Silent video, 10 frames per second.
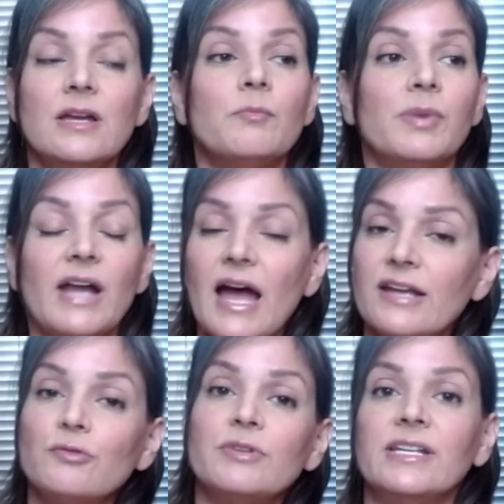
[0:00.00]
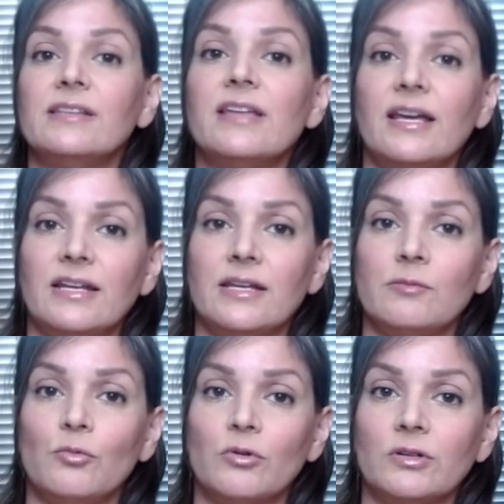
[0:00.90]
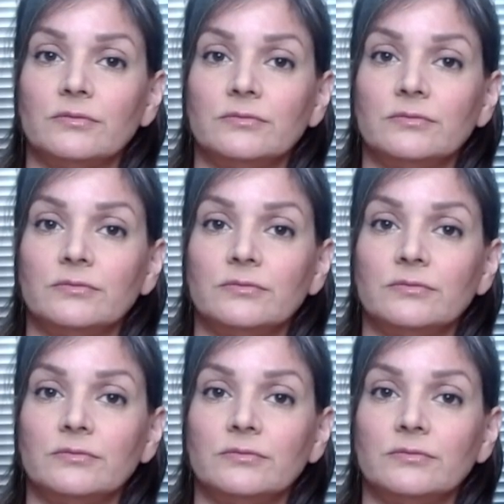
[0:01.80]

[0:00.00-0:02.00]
But I don't need that anymore.